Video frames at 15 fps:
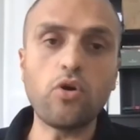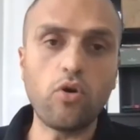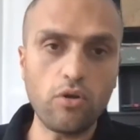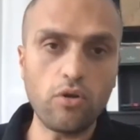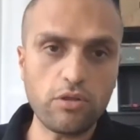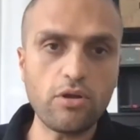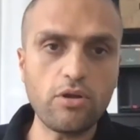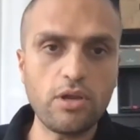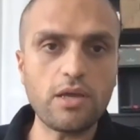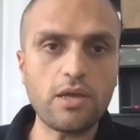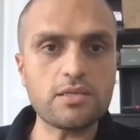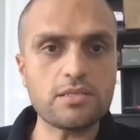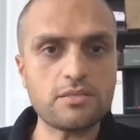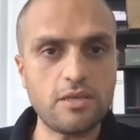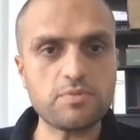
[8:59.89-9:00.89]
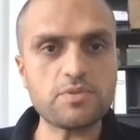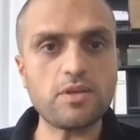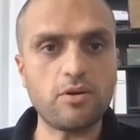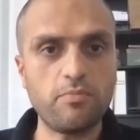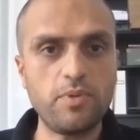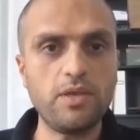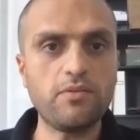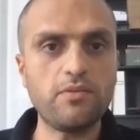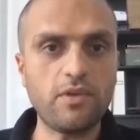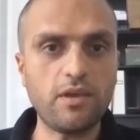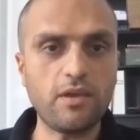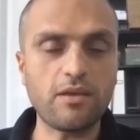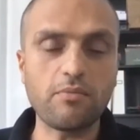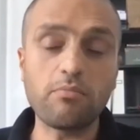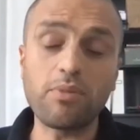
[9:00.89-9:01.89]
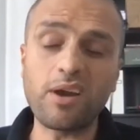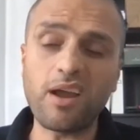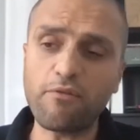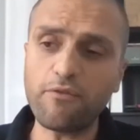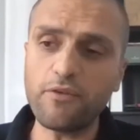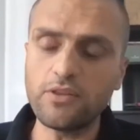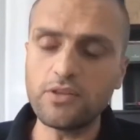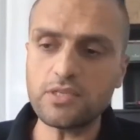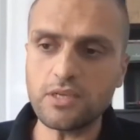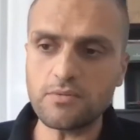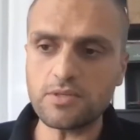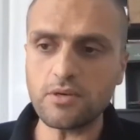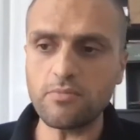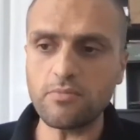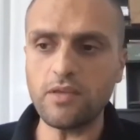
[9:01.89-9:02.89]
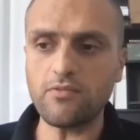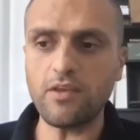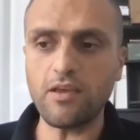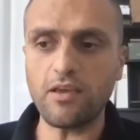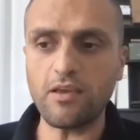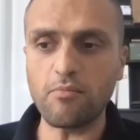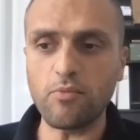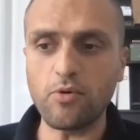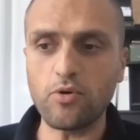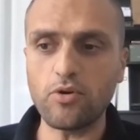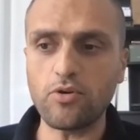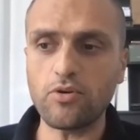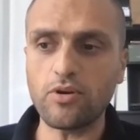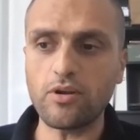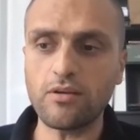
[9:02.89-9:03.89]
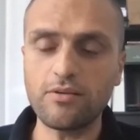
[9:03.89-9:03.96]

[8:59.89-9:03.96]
although a lot of steps are being taken, but I feel the steps are being taken more,